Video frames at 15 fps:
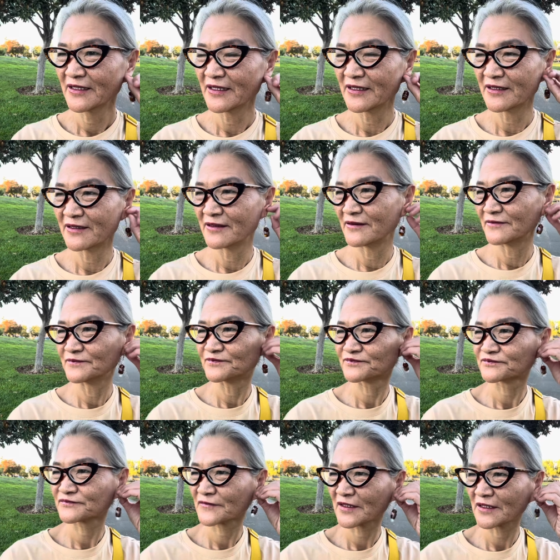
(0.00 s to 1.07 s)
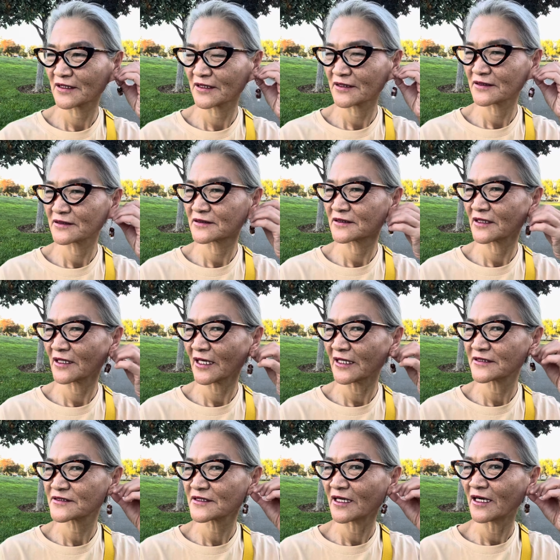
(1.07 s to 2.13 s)
uh,
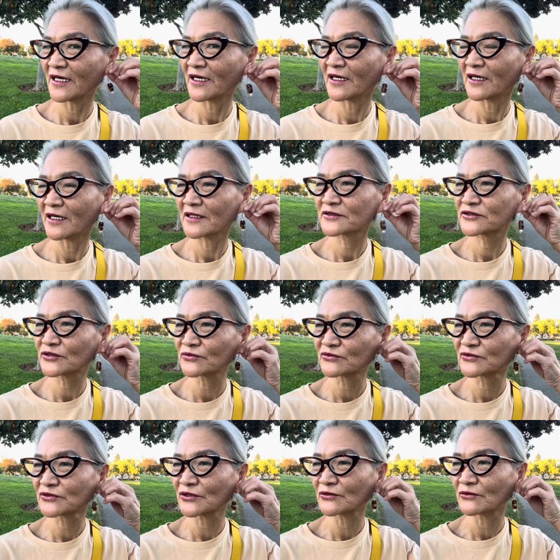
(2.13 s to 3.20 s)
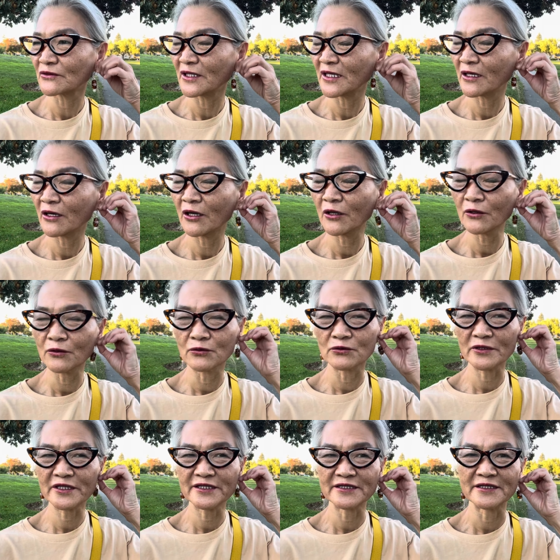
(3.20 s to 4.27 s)
has a, a dong dong, a
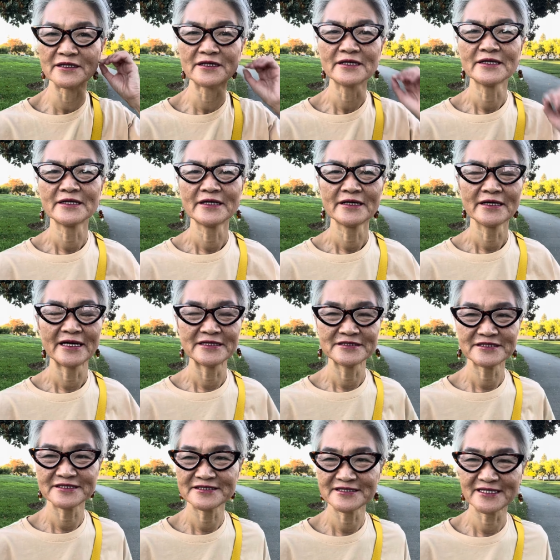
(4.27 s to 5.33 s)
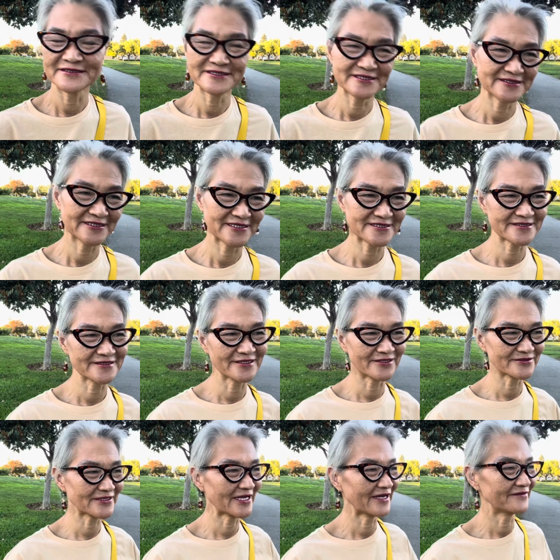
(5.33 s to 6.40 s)
hole here, and she said she does
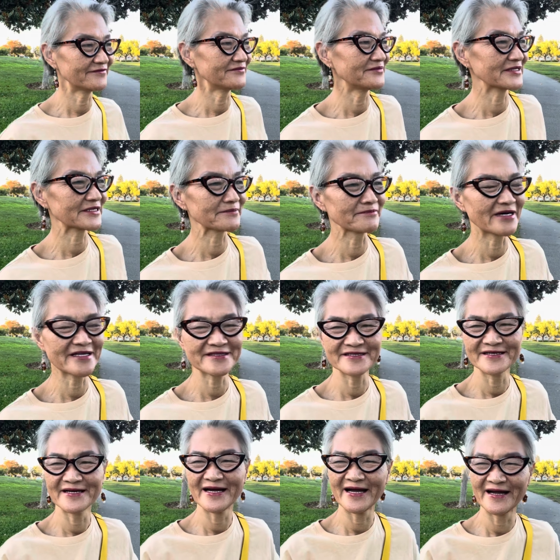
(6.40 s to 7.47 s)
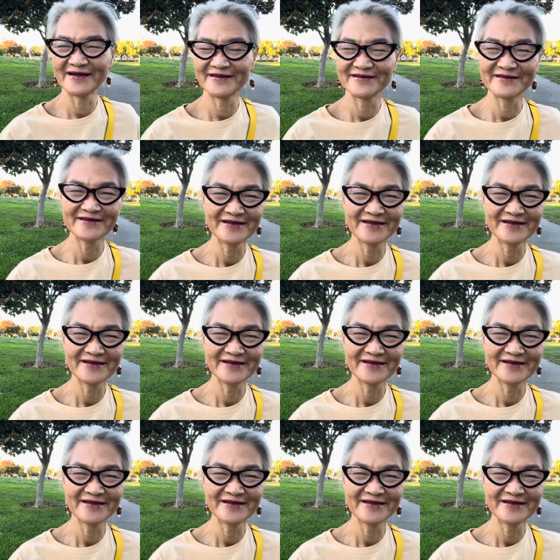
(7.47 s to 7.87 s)
not have, but mother has.